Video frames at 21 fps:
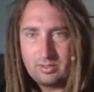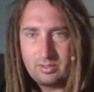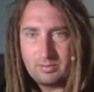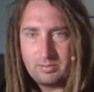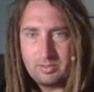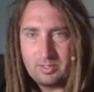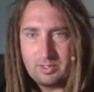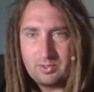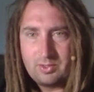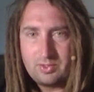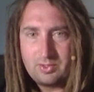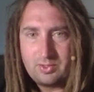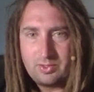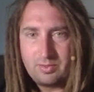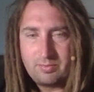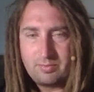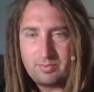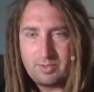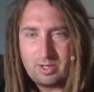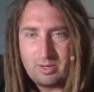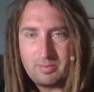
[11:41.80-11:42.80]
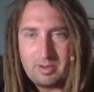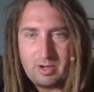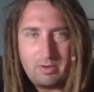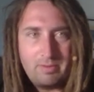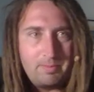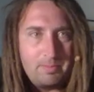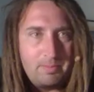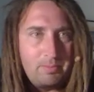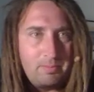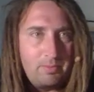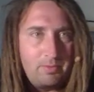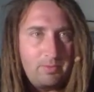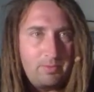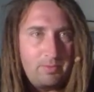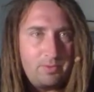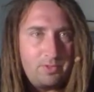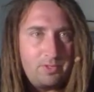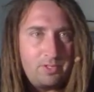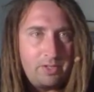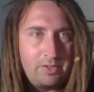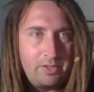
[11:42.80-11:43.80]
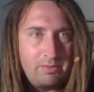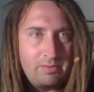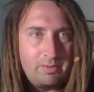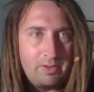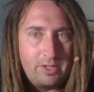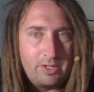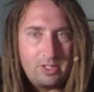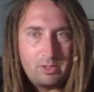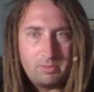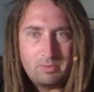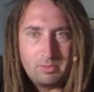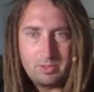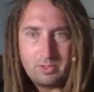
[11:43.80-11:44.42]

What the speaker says: And this was a fair amount of selling volume